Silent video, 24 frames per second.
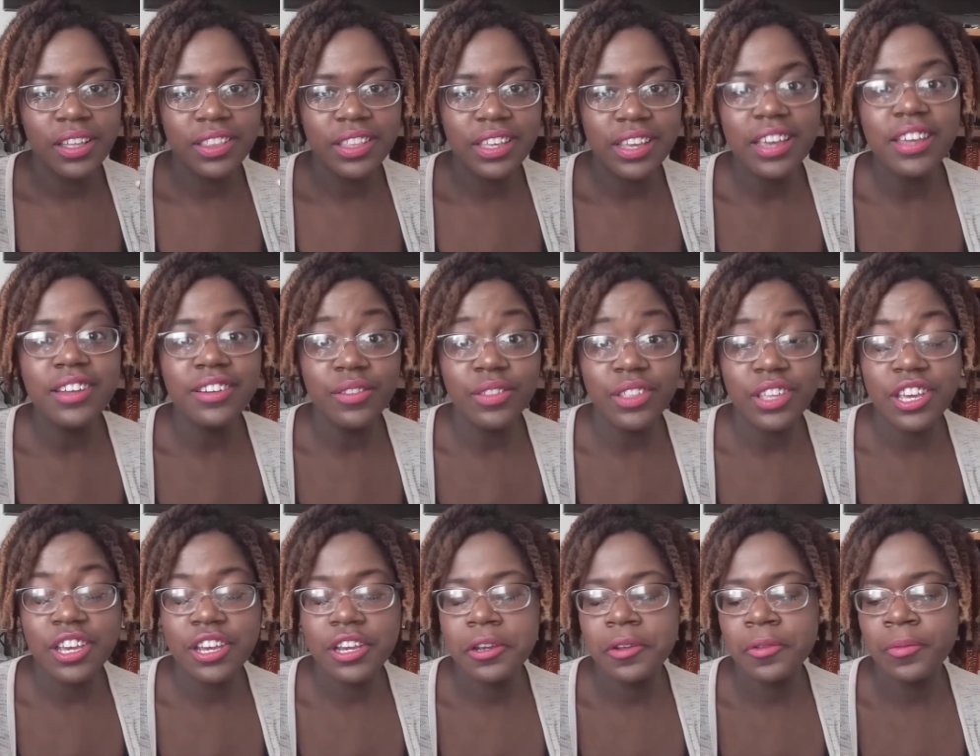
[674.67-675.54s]
the end of the
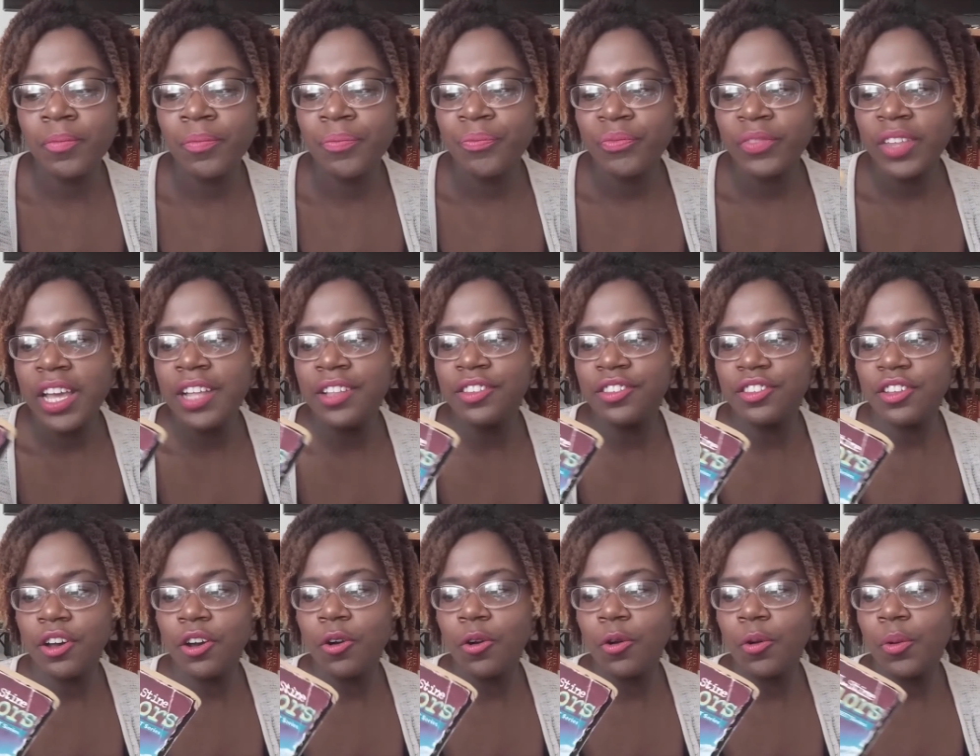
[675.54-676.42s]
year, and
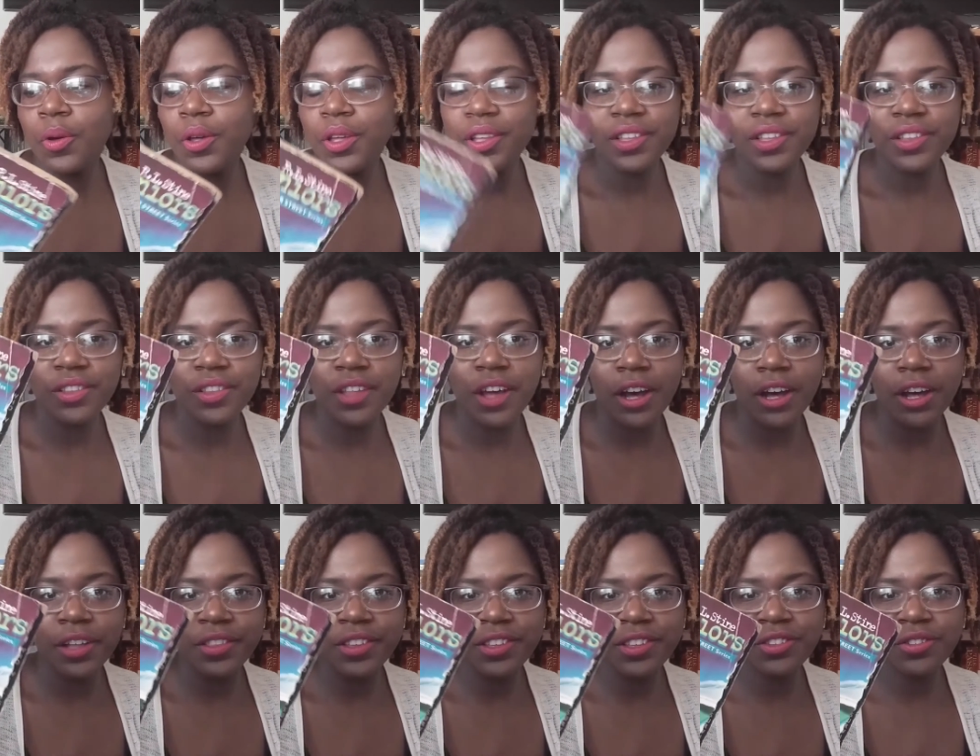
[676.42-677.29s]
so
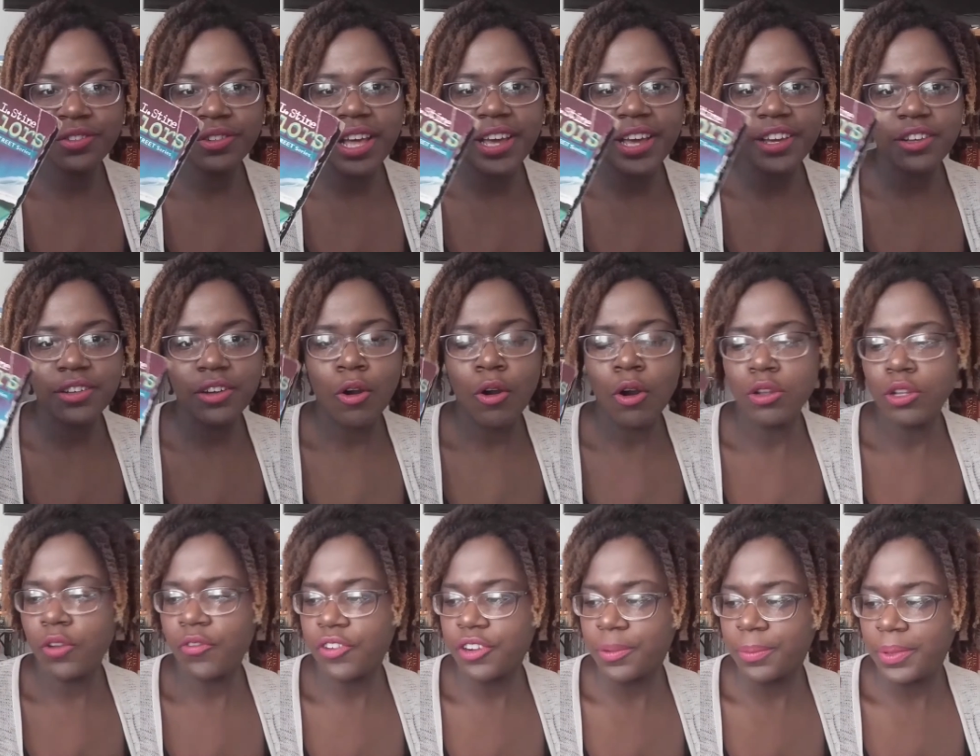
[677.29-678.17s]
uh, these are like
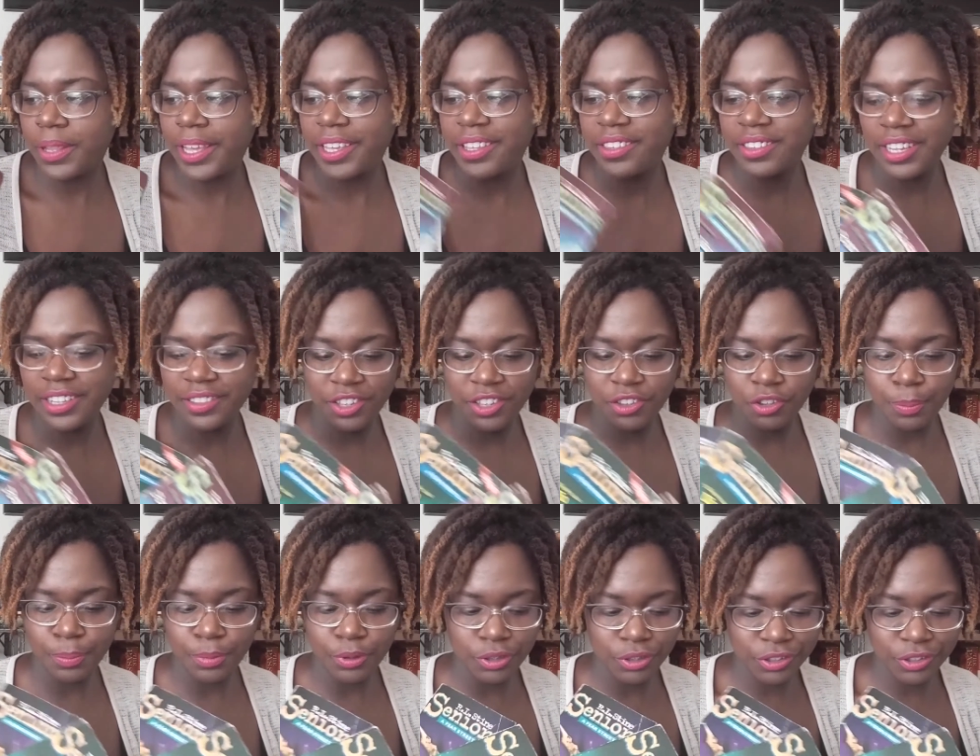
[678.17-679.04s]
all over the place. Like these
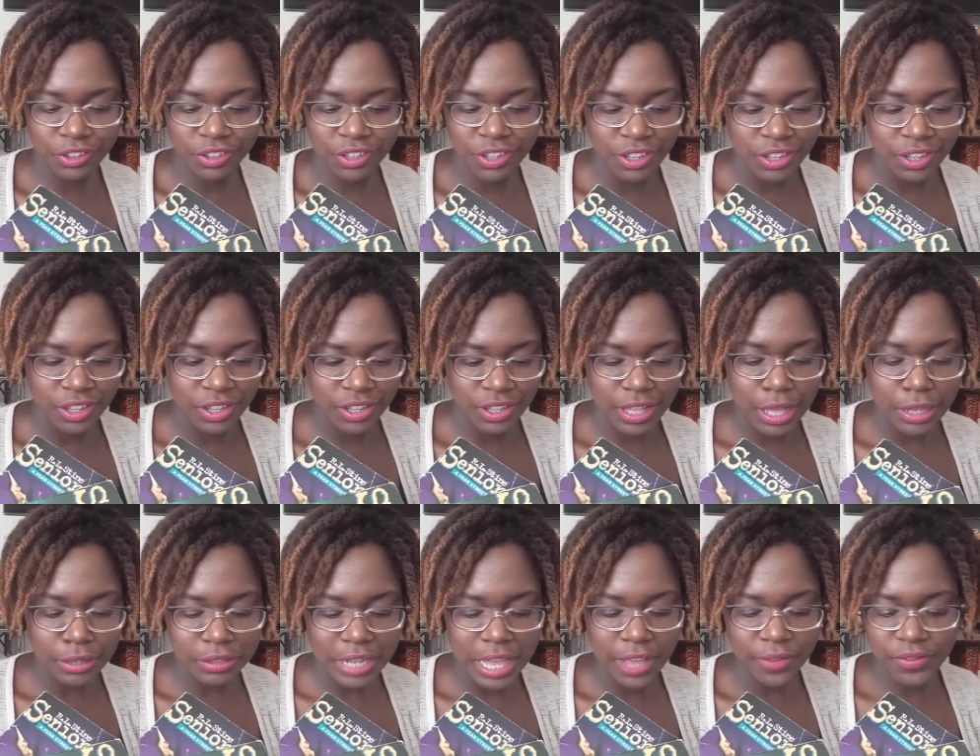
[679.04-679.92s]
are books
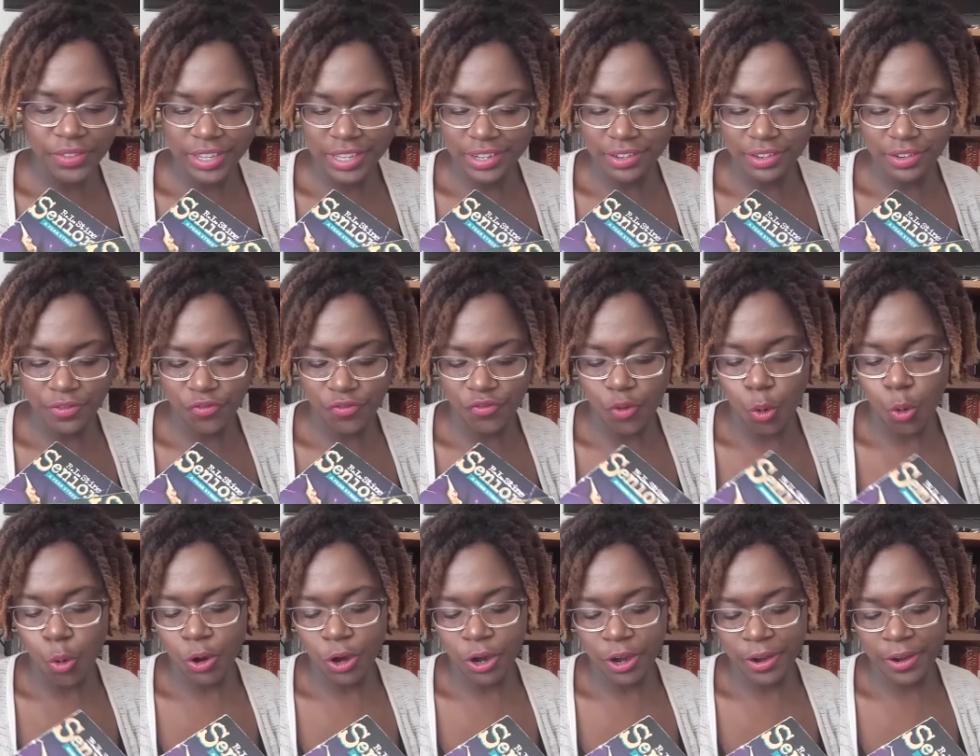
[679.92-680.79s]
11,
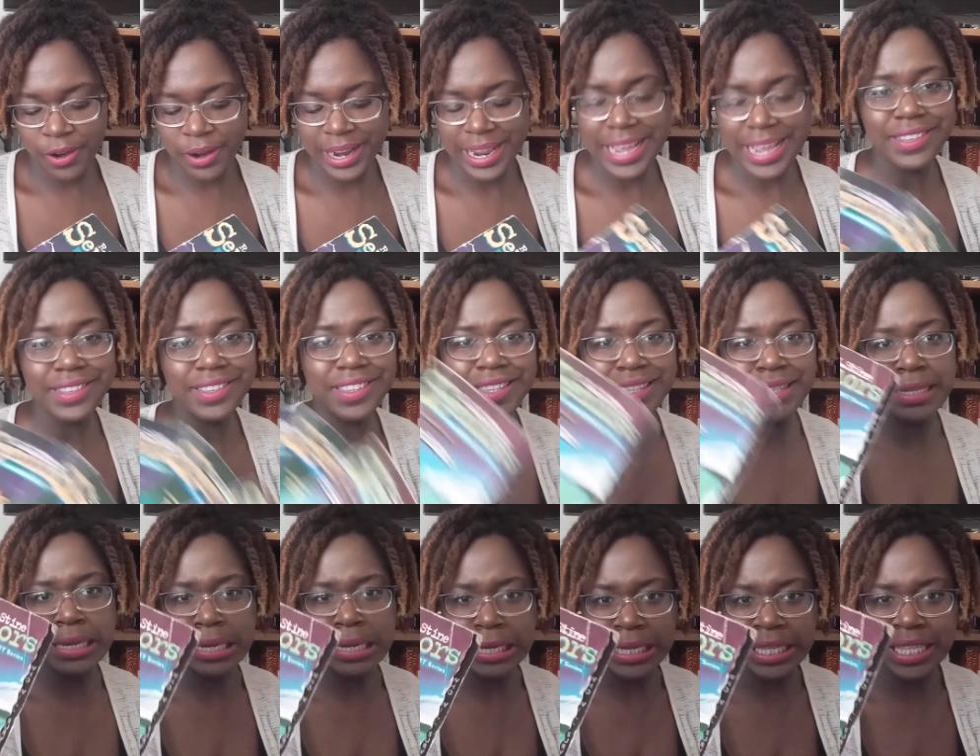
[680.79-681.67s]
4, and
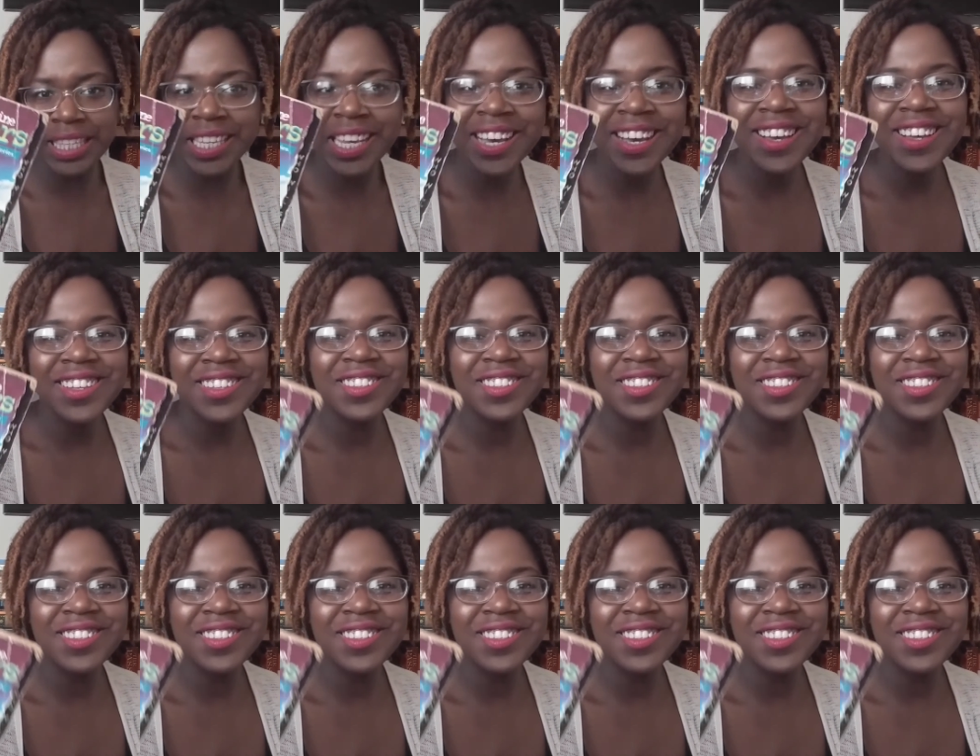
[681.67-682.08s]
6.